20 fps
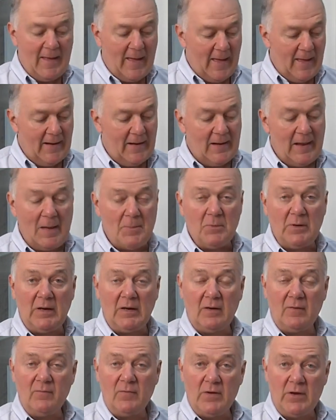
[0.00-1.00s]
And
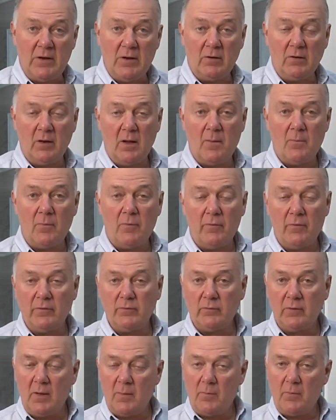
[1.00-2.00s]
laminated veneer lumber
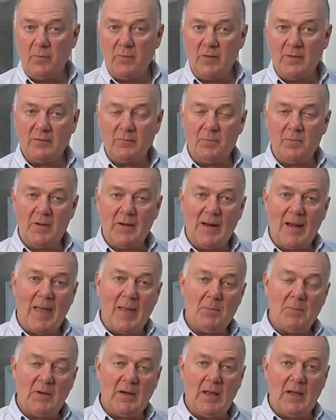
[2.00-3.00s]
is lumber that's been
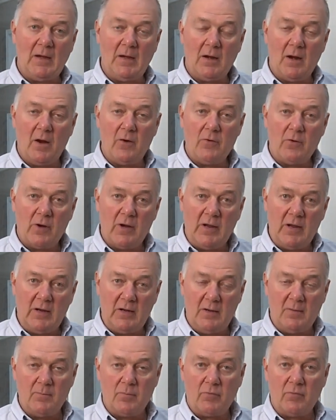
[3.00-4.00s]
laminated under
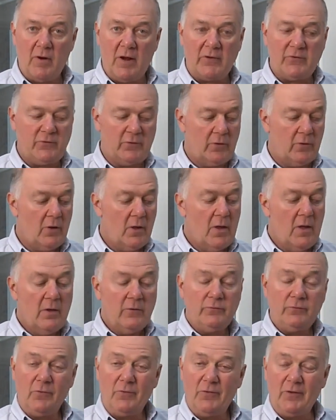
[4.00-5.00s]
heat and pressure
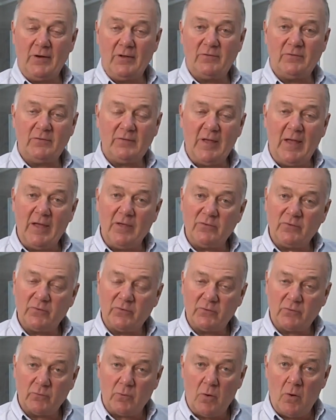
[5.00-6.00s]
so that it stays
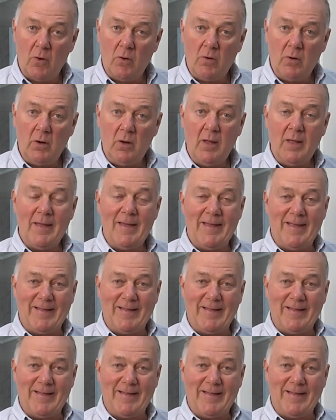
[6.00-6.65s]
strong,